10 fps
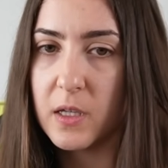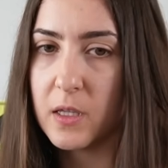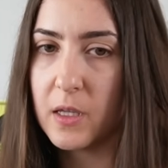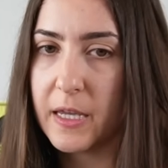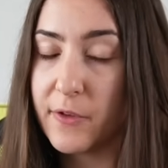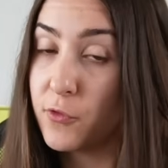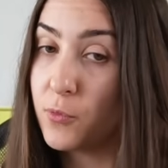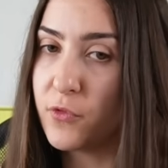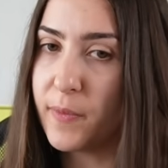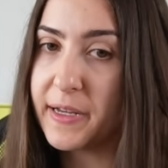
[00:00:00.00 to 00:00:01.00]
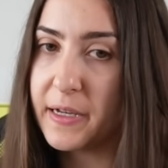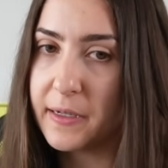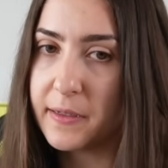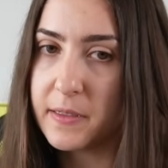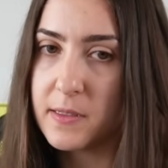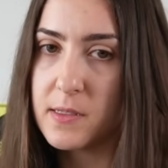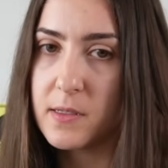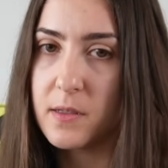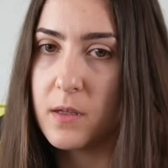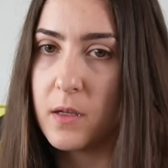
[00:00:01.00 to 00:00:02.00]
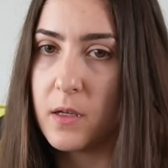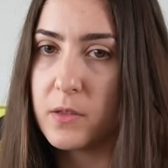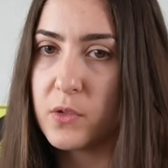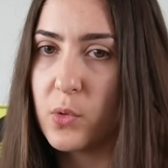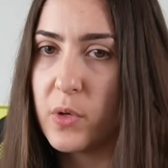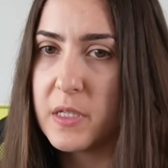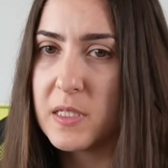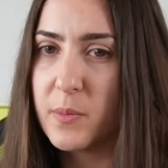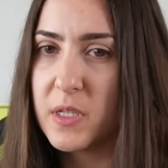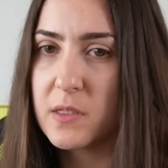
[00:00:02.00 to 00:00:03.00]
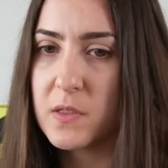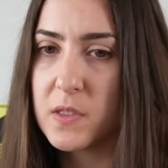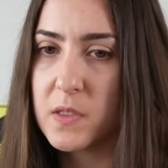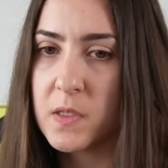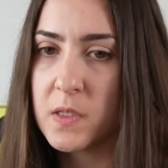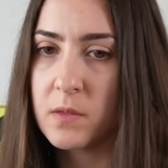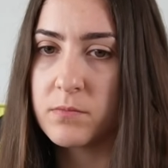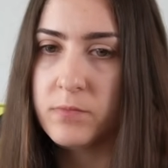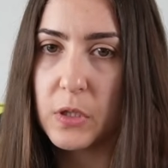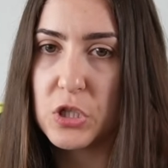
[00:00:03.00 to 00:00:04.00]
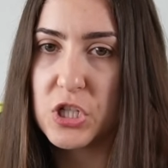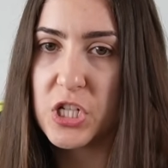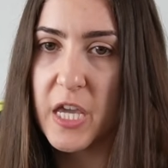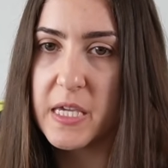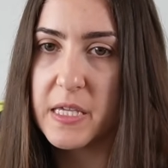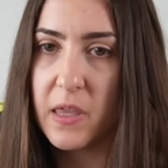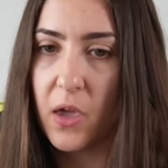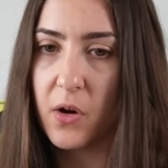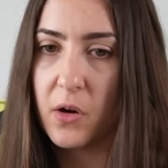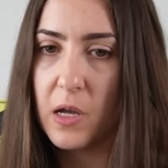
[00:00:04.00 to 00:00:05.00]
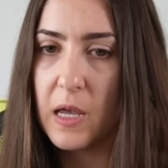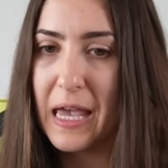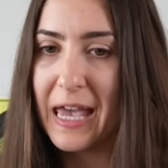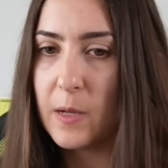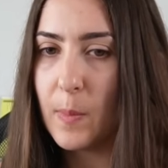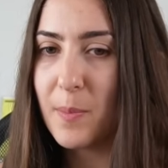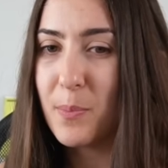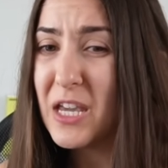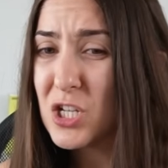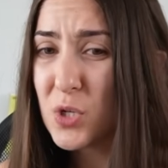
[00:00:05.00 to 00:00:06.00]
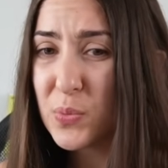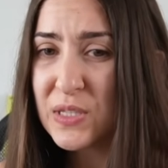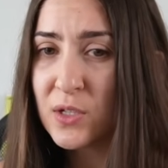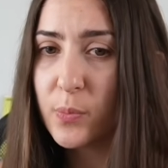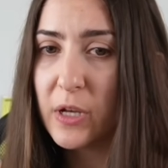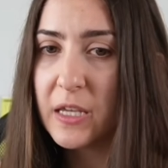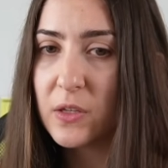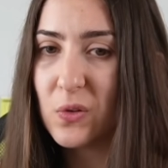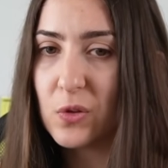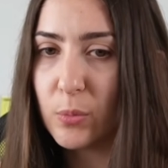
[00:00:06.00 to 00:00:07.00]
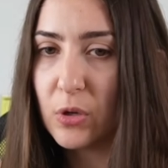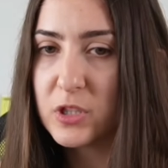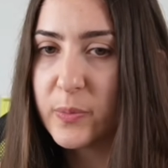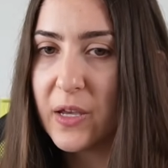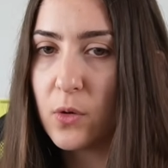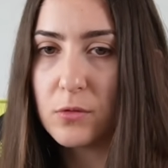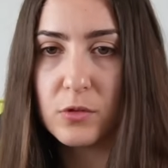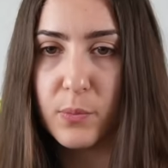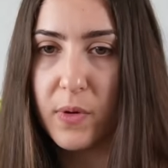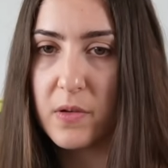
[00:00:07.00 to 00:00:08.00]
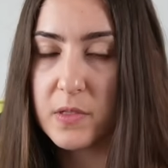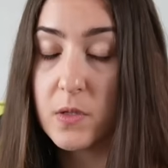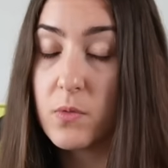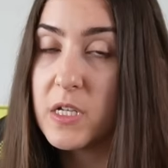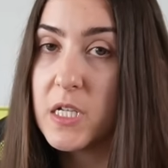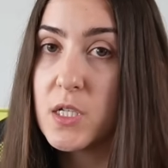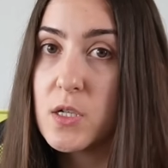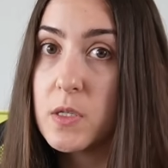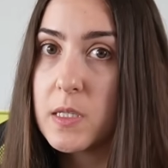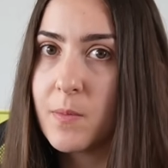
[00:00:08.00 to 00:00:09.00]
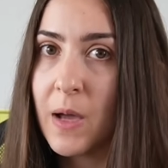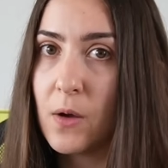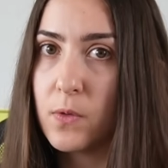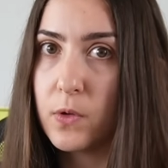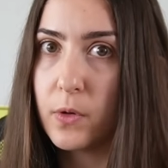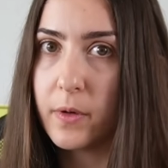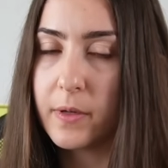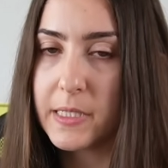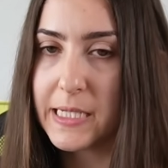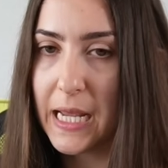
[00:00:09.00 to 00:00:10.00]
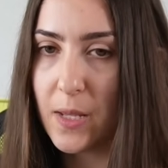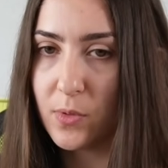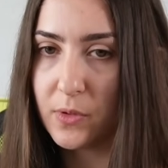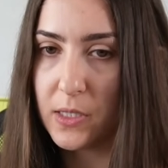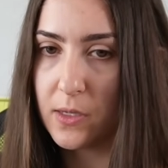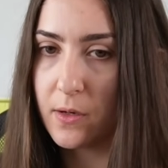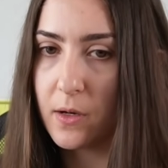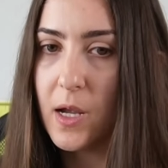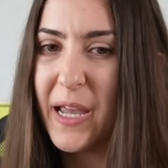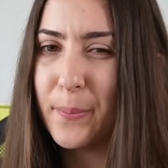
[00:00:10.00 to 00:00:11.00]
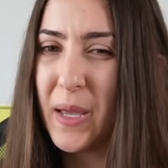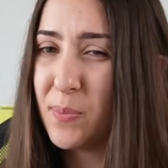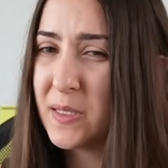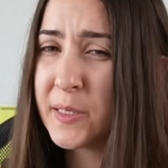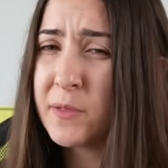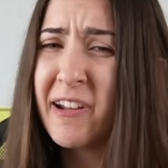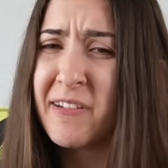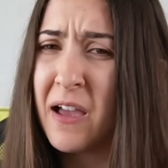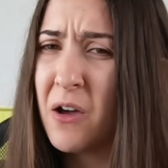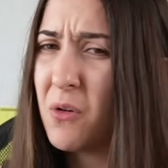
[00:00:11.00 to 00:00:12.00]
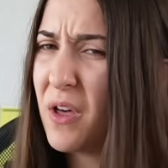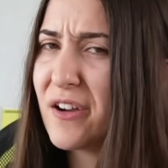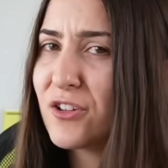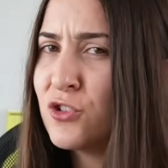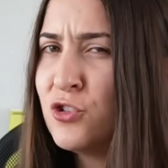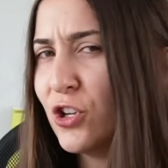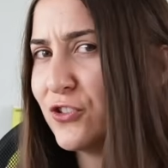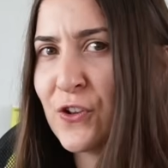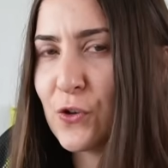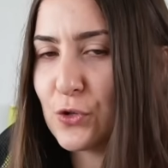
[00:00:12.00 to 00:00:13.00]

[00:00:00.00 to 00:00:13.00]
I have to move my knight. The queen is a bit shaky there. And my bishop is not playing at all, blocked by all the pawns. So we need to somehow turn the table here. My pieces right now are not in good